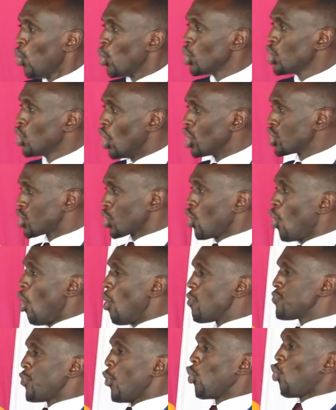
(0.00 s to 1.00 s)
who don't
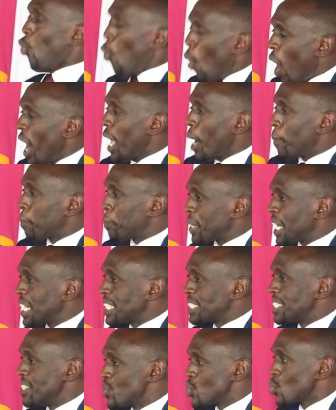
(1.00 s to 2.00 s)
go for choir
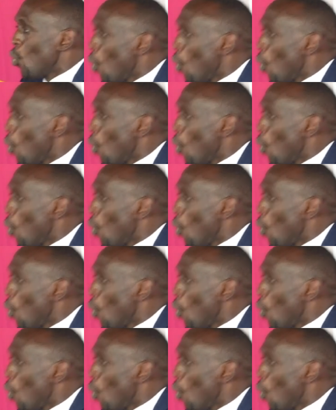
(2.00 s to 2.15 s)
practice.